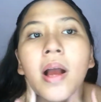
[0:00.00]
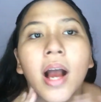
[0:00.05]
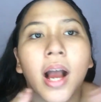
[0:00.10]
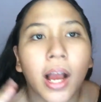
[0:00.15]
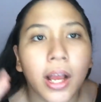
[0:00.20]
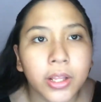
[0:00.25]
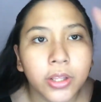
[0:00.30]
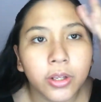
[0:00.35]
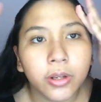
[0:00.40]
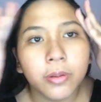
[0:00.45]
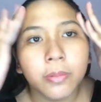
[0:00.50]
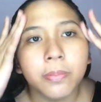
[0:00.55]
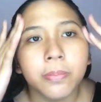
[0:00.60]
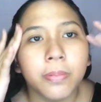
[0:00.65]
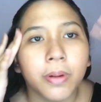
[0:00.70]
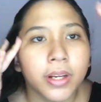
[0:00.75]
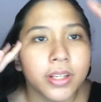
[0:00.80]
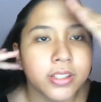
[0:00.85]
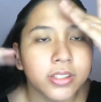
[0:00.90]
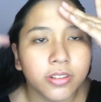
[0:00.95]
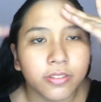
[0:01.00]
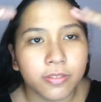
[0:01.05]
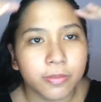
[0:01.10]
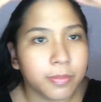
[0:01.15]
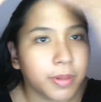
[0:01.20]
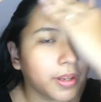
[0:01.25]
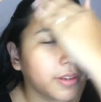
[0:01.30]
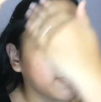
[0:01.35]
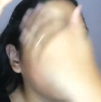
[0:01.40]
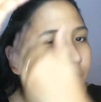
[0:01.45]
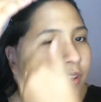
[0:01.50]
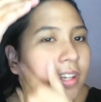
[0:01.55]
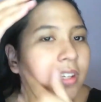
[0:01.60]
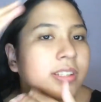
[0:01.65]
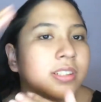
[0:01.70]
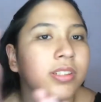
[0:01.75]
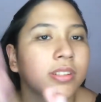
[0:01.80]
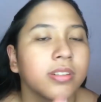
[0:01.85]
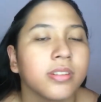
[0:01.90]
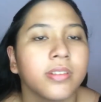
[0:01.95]
other parts of my
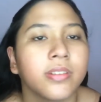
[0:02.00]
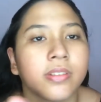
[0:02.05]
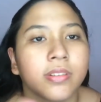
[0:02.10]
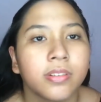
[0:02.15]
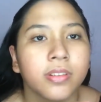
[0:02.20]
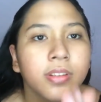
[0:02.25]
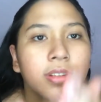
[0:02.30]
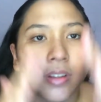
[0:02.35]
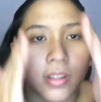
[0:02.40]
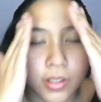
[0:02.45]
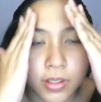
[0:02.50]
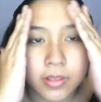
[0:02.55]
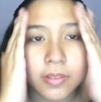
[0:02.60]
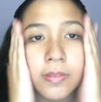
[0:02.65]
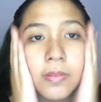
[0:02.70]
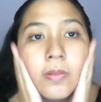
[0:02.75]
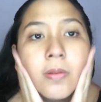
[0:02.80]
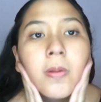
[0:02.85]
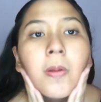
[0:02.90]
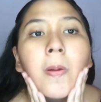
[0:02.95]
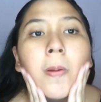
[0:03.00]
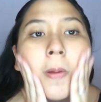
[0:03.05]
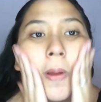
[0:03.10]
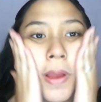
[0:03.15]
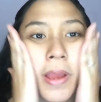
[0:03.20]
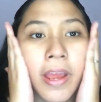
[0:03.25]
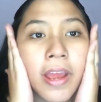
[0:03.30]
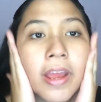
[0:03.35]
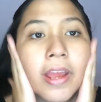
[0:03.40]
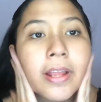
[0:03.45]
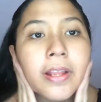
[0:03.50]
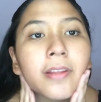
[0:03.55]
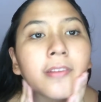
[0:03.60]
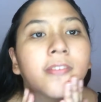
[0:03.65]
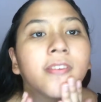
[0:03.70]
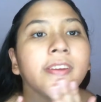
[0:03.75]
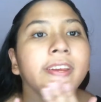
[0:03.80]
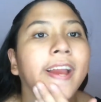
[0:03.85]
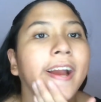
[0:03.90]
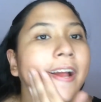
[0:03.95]
face. And,
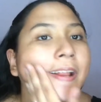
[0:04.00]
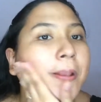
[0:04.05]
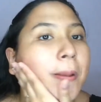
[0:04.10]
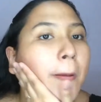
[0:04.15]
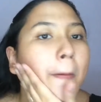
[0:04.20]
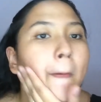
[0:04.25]
yan.